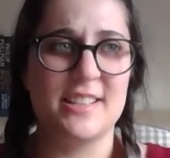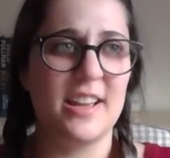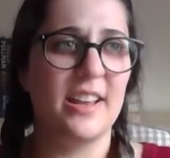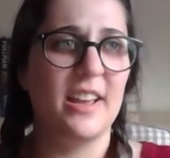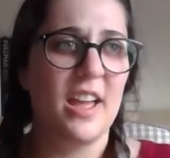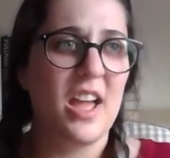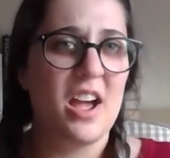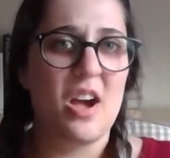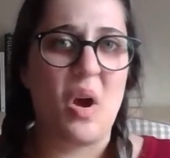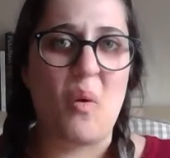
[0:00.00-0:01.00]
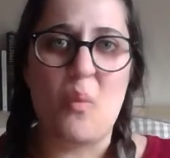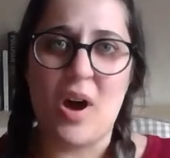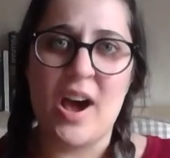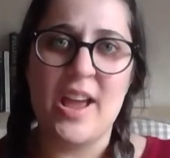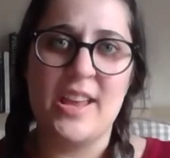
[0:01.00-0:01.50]
Like,
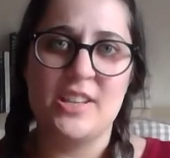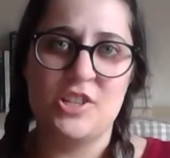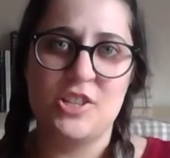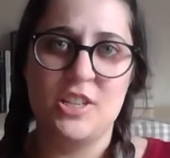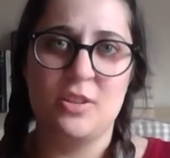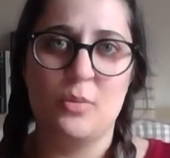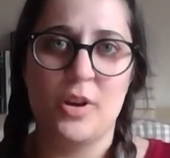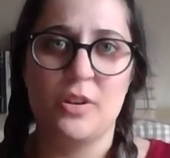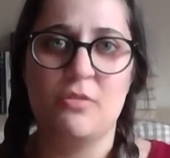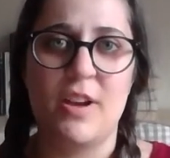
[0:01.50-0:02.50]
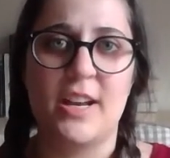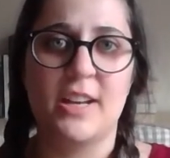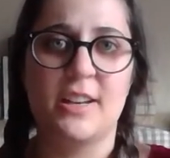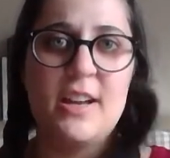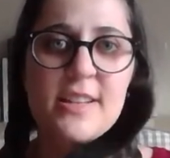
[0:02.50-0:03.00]
why is she the one who
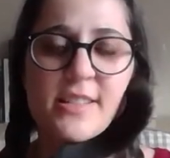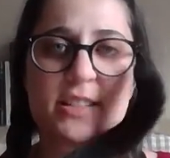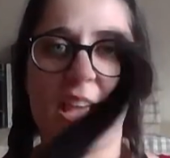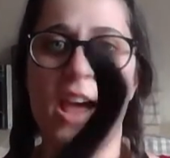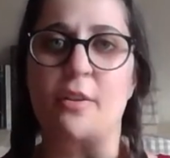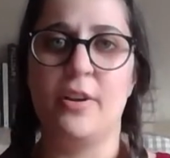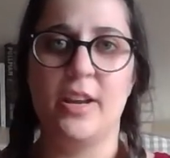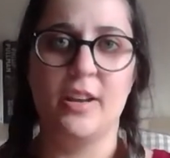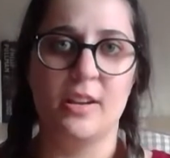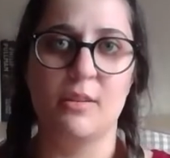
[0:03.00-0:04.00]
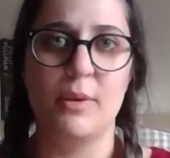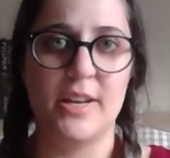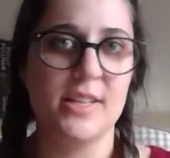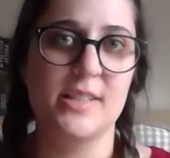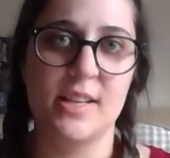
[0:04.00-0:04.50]
recognizes Harry when
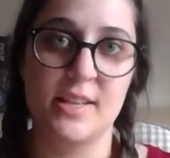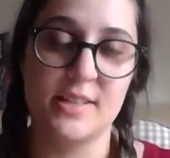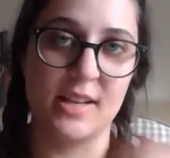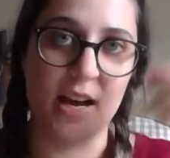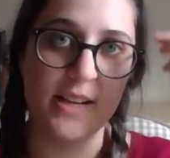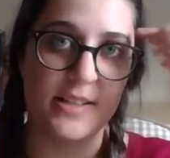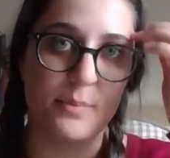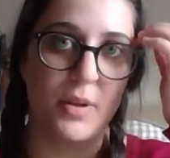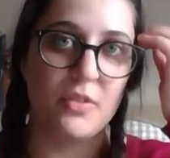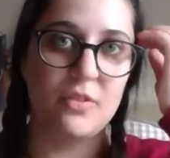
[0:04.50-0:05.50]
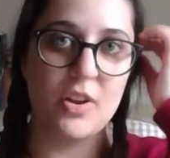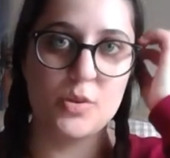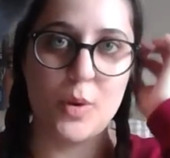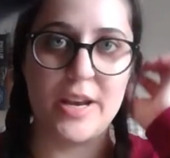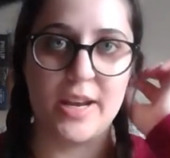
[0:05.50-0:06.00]
he's in disguise at Bill and
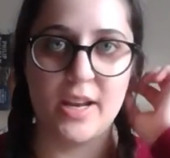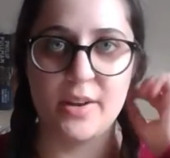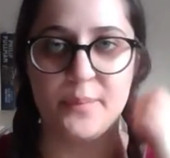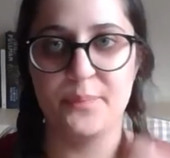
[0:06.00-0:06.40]
Fleur's wedding?